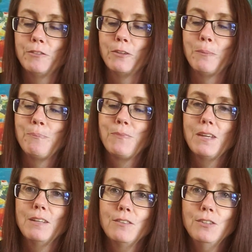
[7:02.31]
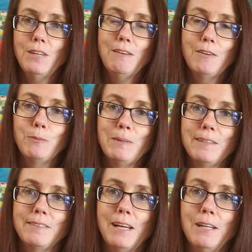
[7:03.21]
So it's good to have a husband
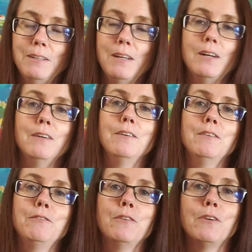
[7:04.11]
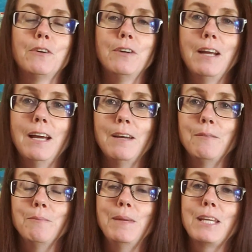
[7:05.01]
like that for
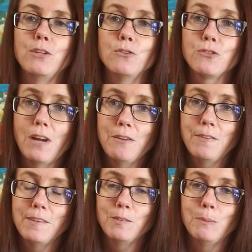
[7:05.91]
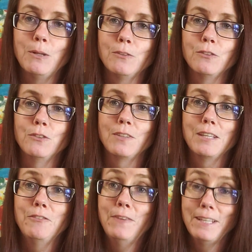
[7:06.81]
making you try things, but also to
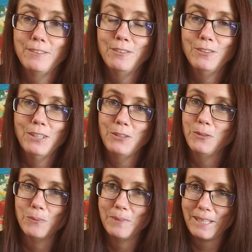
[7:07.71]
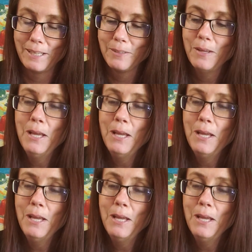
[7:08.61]
give things to that you don't want to eat.